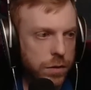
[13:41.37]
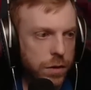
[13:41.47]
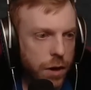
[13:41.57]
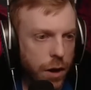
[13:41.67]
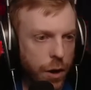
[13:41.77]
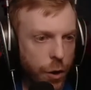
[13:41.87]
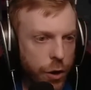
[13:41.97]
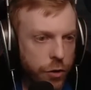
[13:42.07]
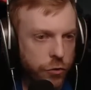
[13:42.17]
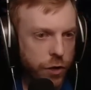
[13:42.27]
No,
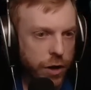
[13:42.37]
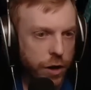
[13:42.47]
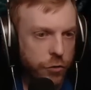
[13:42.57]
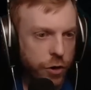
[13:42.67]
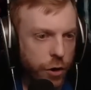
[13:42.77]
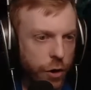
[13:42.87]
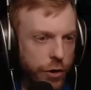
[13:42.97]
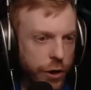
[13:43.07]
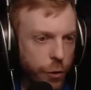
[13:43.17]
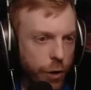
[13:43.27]
good shit. I should have gone around
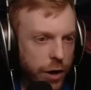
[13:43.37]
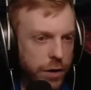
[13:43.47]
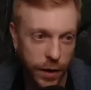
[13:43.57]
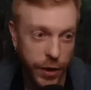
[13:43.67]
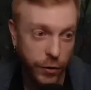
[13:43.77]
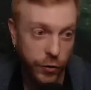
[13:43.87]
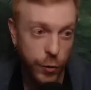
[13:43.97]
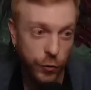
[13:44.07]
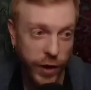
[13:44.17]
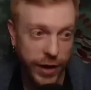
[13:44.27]
the other way. And then
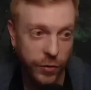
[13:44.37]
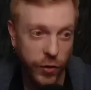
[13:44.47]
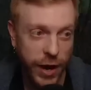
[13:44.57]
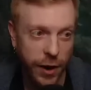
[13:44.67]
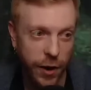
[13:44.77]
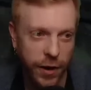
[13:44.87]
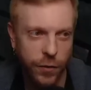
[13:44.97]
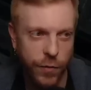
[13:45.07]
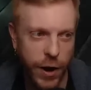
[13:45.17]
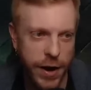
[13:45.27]
2 seconds later, the
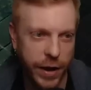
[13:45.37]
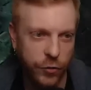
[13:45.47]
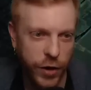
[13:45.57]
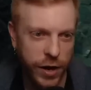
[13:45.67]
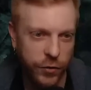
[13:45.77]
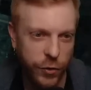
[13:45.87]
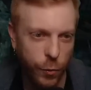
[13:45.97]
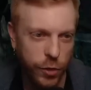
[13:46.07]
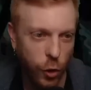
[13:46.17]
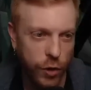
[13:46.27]
very next chase, you
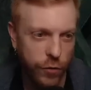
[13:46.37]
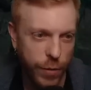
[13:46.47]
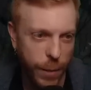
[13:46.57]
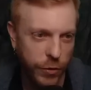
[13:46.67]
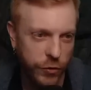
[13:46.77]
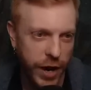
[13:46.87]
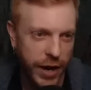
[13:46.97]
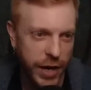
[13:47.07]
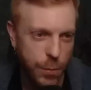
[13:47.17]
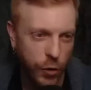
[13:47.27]
learn from that
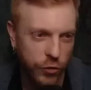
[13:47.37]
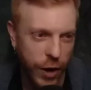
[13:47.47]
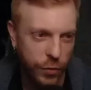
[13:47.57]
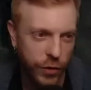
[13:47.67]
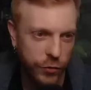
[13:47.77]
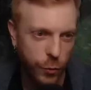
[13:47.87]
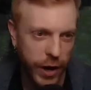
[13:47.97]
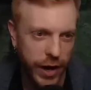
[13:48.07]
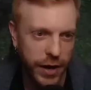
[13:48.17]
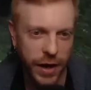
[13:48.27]
mistake, and you push out this
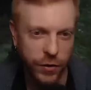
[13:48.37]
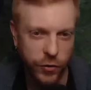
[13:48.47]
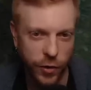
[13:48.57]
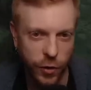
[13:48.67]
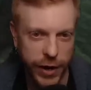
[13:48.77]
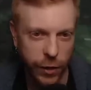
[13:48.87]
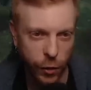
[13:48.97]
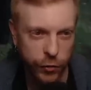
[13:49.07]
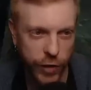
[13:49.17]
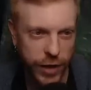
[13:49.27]
way, and suddenly it
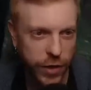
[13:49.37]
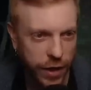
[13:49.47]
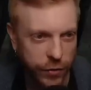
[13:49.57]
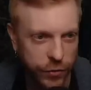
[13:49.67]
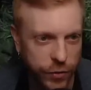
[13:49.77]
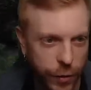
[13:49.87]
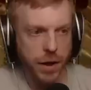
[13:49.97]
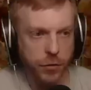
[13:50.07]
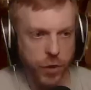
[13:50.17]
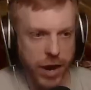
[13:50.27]
looks like this.
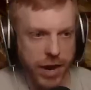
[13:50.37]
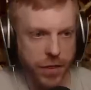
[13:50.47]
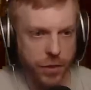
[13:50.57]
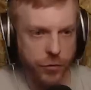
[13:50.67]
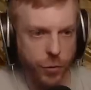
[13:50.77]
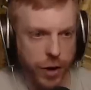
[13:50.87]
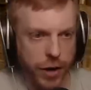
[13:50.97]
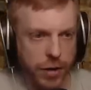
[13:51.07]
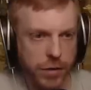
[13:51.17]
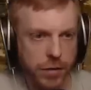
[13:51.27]
Now, let's try it again this way.